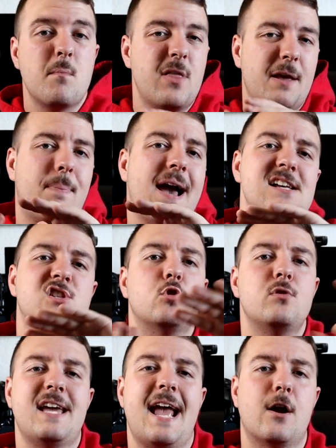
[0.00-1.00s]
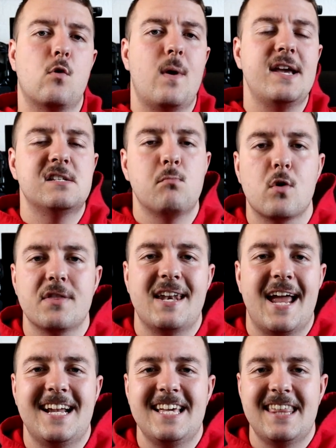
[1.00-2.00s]
like passed through the airways more
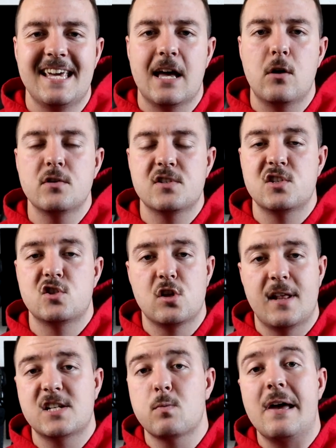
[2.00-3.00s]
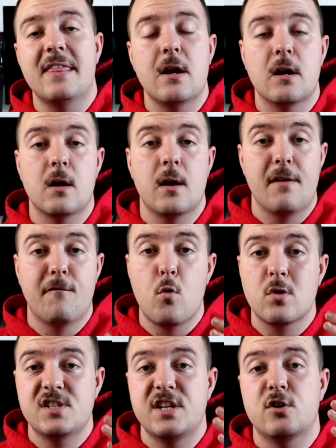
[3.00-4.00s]
than anything else. So that's why they are
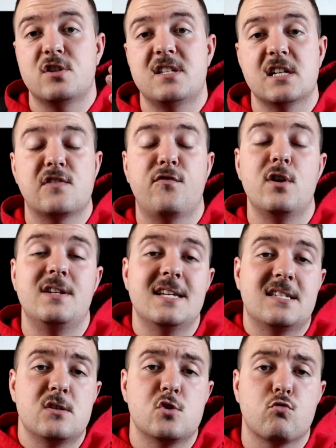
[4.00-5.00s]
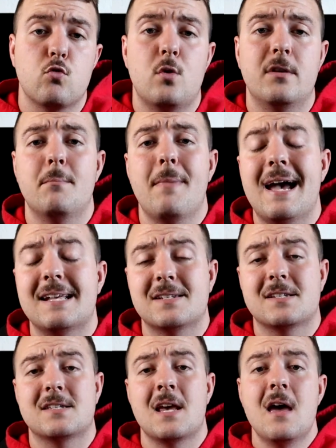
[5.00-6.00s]
enforcing your 6-foot distance rule and the
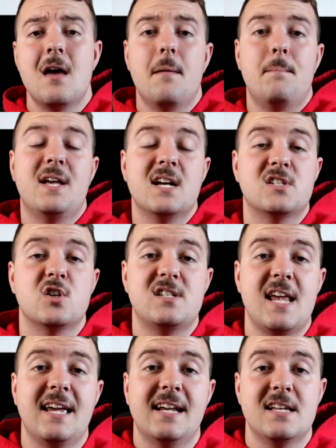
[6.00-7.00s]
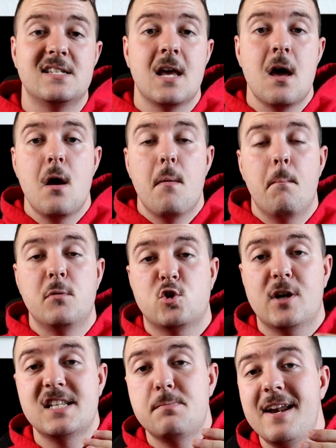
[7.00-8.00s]
masks because they're saying it is
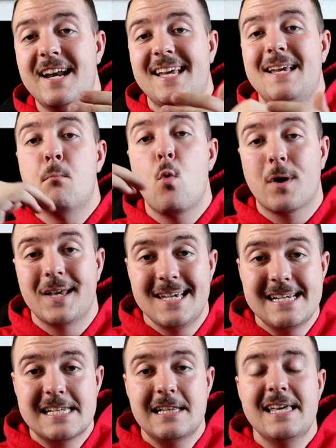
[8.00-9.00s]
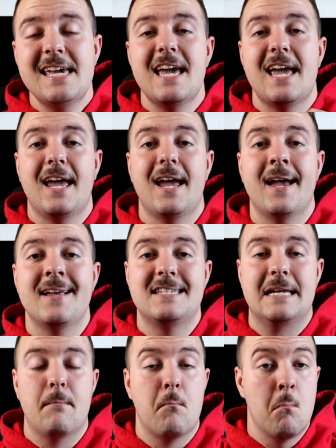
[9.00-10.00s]
transmitted more easily
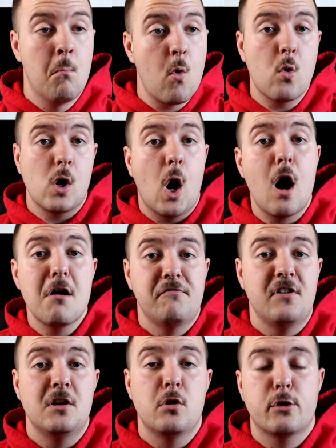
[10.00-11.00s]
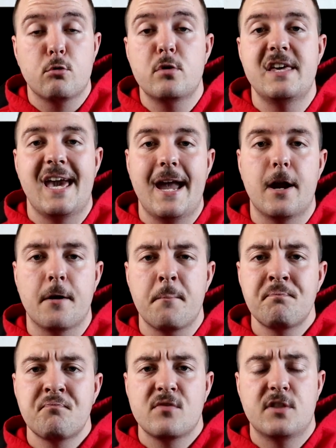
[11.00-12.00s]
and more often through the air.
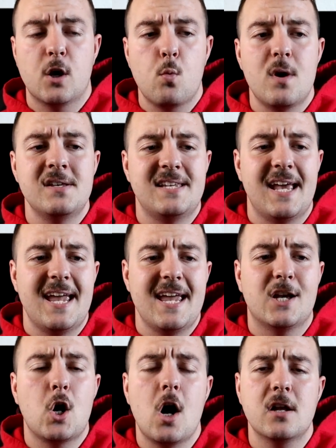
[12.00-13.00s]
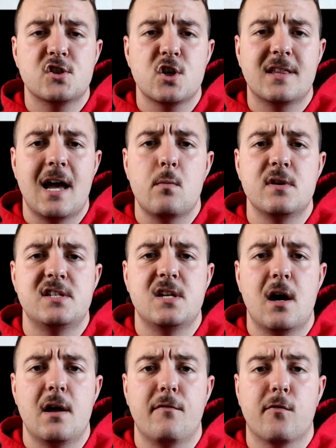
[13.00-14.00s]
There was a concert that was
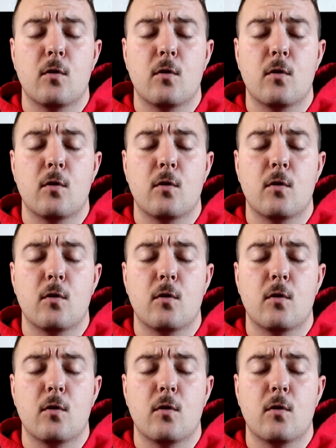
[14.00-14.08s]
done